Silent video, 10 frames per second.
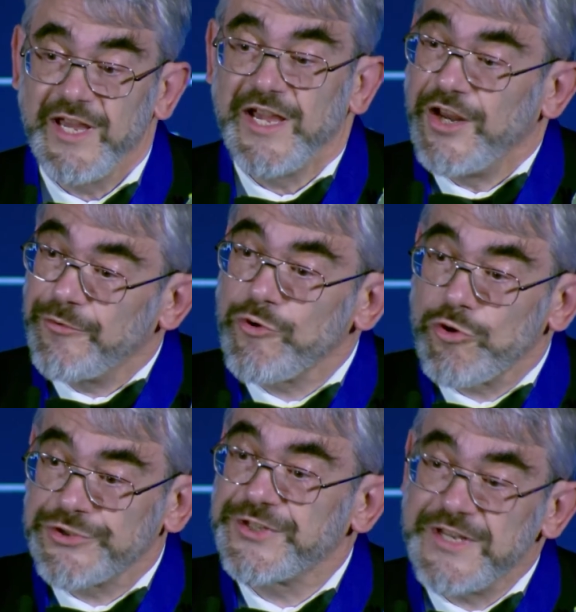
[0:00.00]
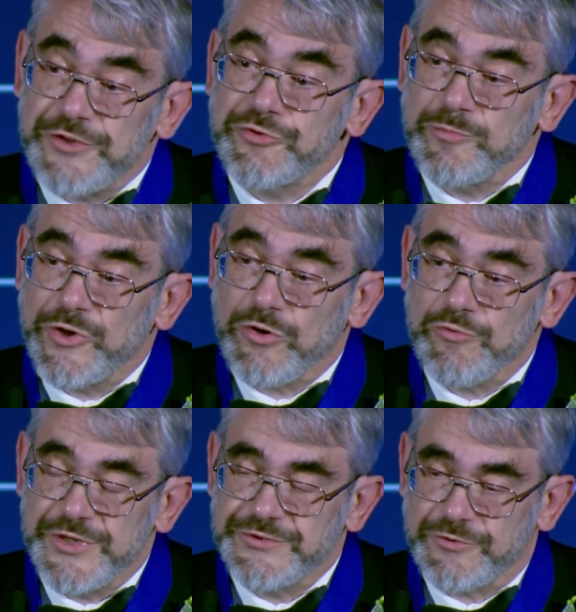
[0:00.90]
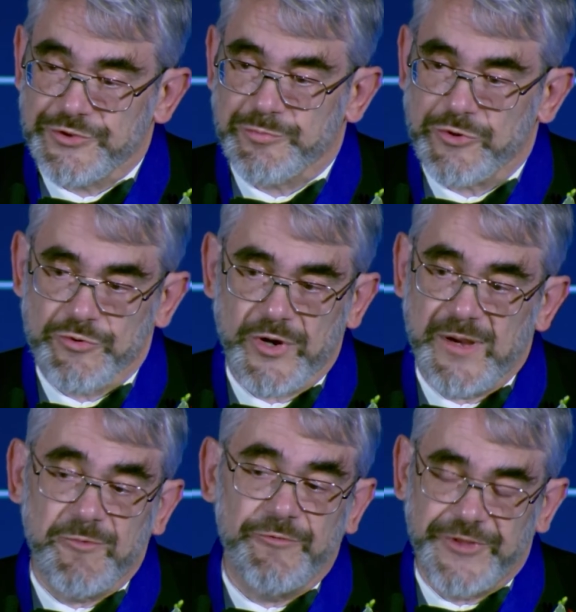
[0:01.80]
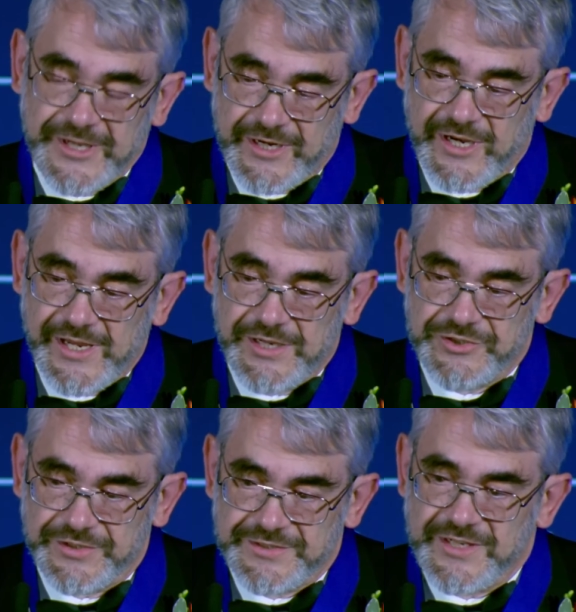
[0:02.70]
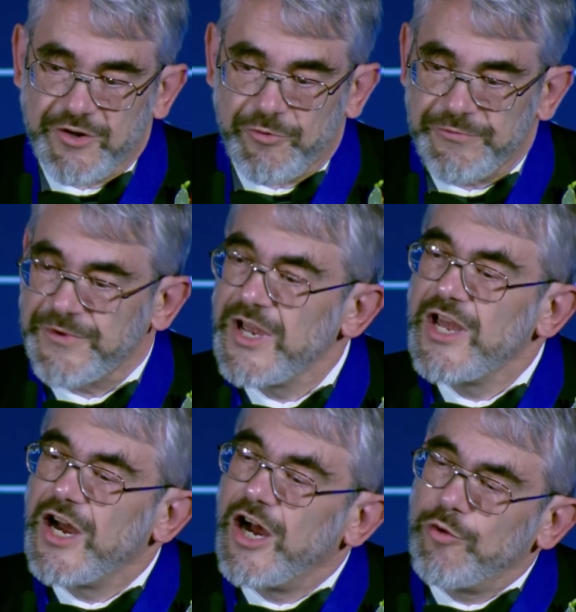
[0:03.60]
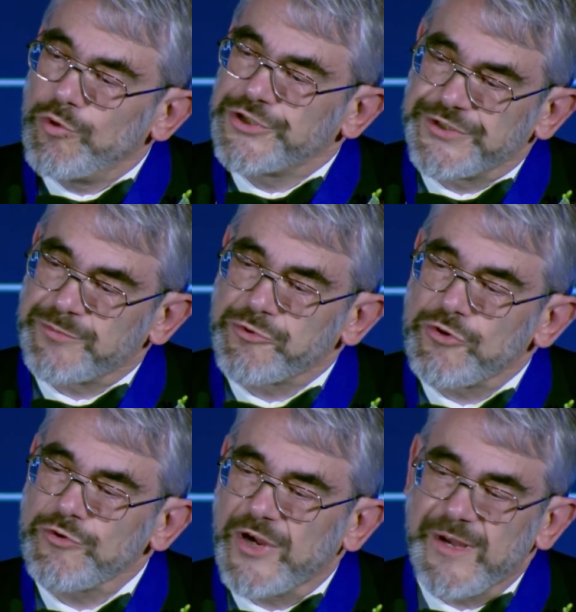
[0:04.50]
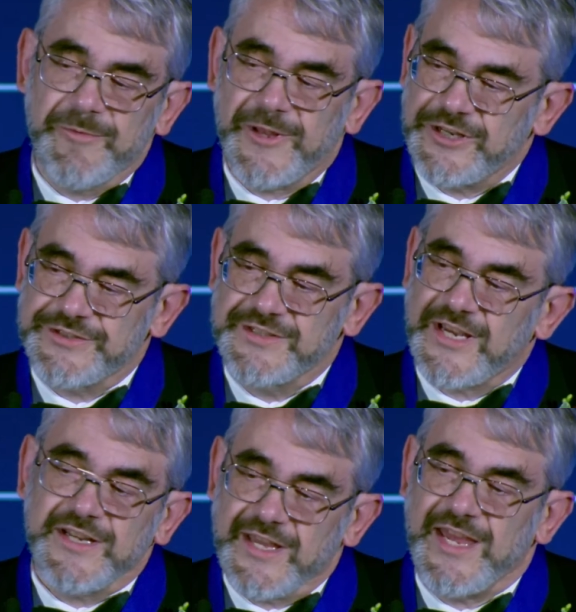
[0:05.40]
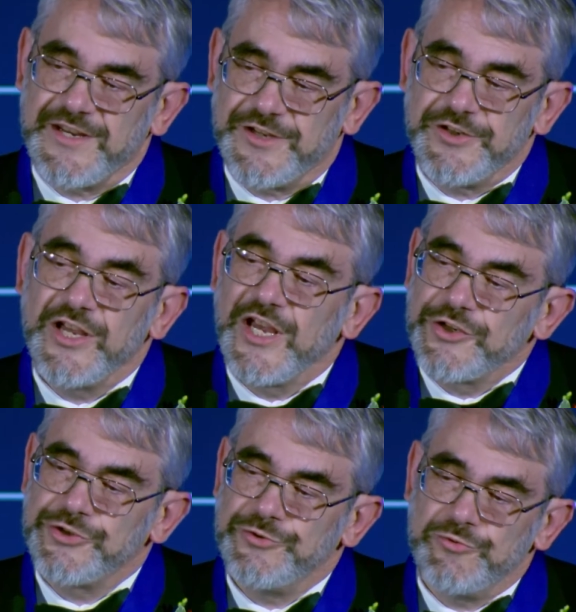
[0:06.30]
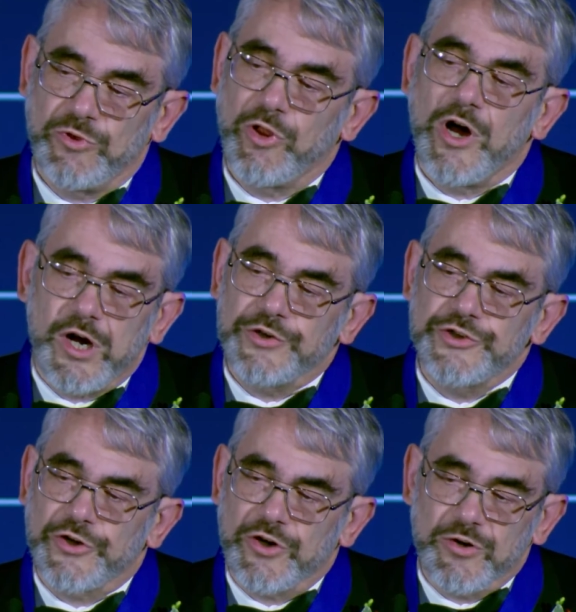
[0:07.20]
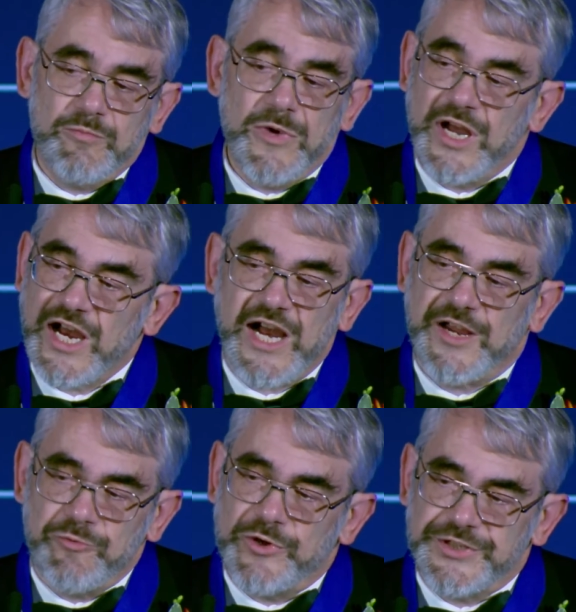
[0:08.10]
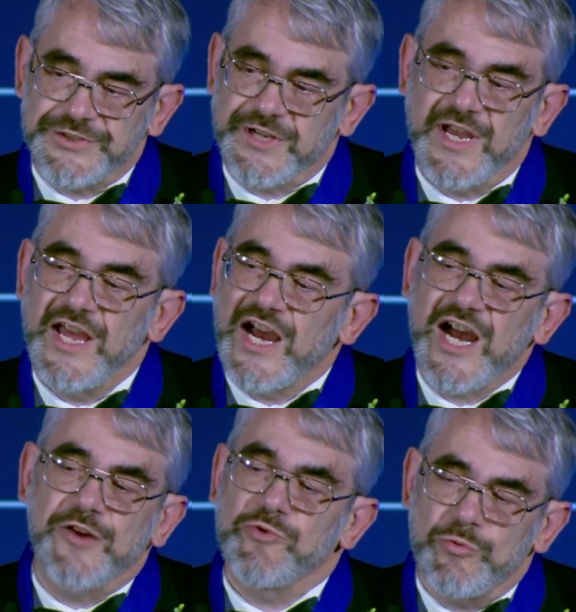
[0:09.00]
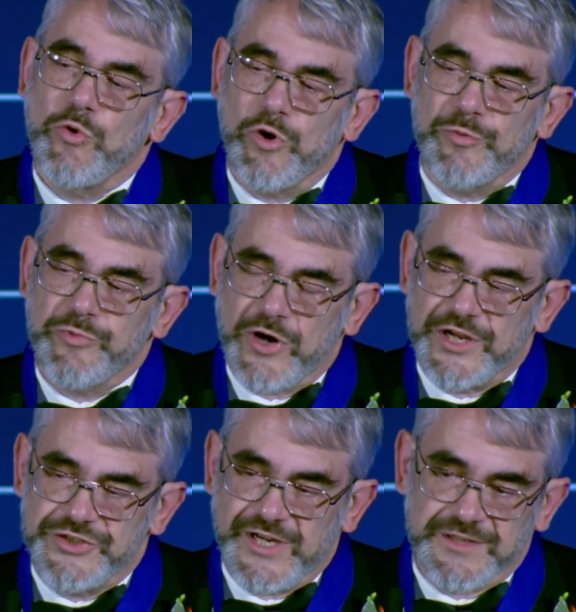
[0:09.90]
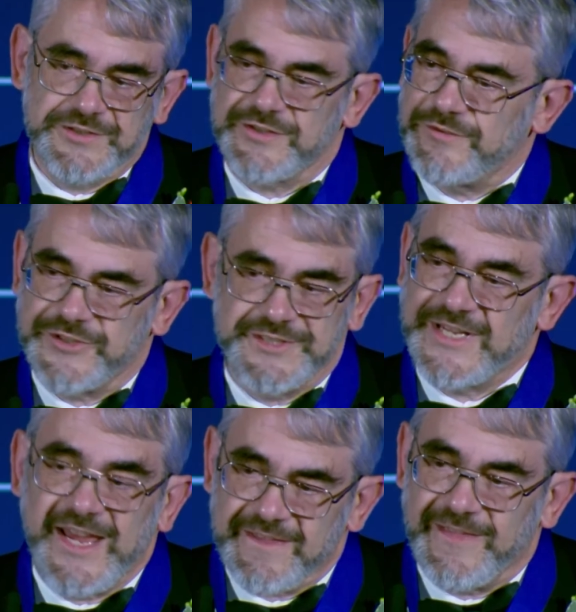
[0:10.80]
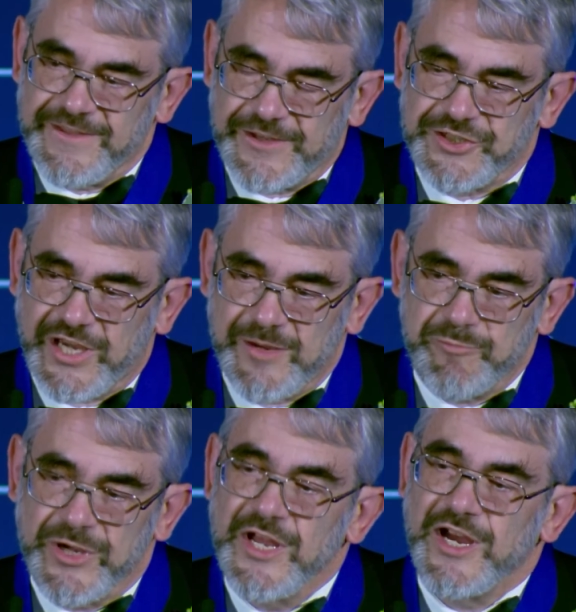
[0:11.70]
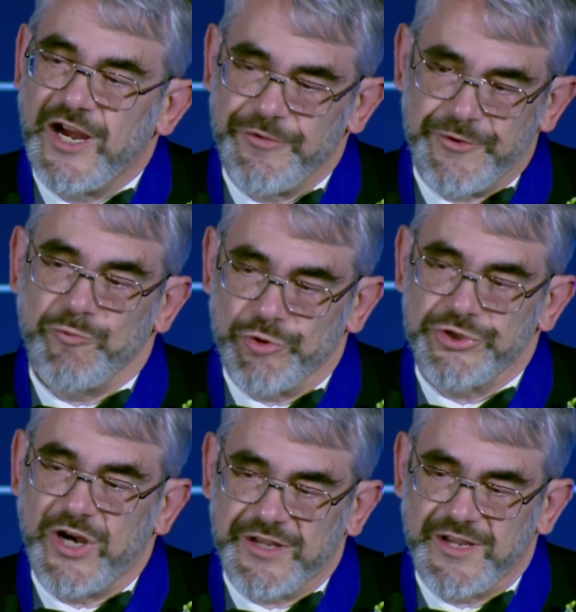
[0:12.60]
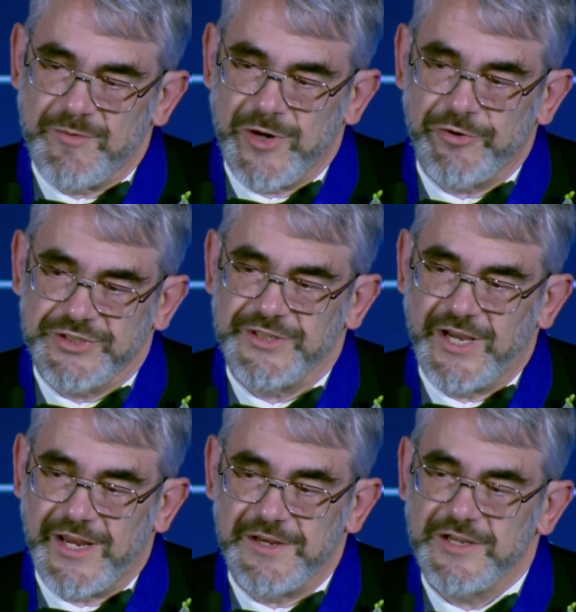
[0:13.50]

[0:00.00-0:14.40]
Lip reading: And of course, the intramural research program of the NIH itself, which is a program that is dedicated to long-term, high-risk, high-reward projects of exactly the type that we're talking about tonight.